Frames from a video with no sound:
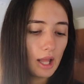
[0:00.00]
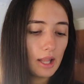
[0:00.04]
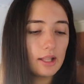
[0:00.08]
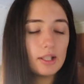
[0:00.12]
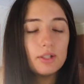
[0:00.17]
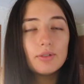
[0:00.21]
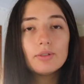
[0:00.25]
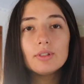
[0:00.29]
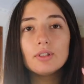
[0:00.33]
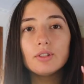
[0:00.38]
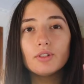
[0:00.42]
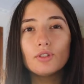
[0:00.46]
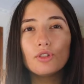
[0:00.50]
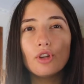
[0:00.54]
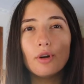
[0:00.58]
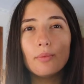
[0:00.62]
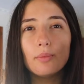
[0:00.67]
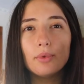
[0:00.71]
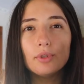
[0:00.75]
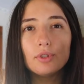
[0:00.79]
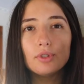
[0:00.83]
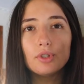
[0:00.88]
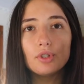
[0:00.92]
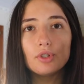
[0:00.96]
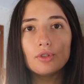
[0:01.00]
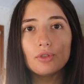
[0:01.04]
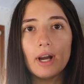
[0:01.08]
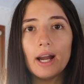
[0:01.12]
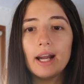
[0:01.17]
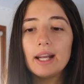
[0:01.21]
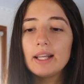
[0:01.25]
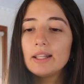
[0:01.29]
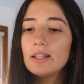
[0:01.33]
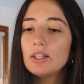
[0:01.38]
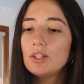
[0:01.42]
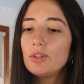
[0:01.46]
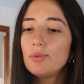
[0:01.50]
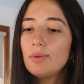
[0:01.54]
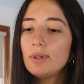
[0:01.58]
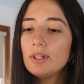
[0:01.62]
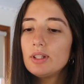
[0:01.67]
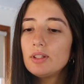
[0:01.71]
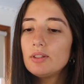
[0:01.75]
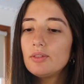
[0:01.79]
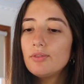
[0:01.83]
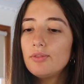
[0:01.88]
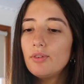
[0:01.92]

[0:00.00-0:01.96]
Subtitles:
This one's normal to dry, and this one's